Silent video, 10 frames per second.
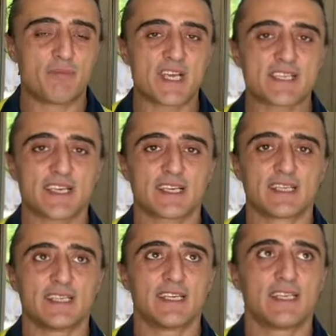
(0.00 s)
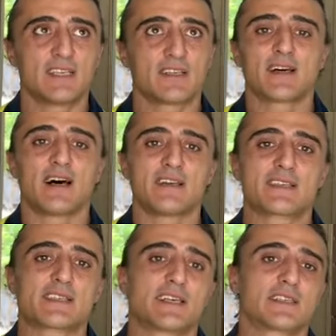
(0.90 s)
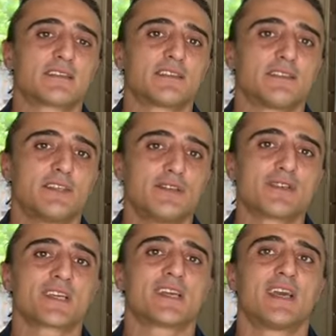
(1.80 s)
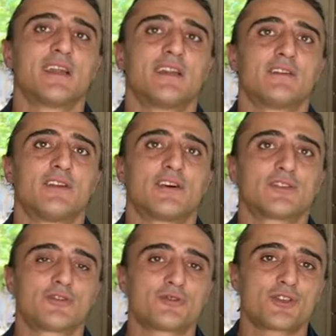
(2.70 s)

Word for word: Basically, I started using it not to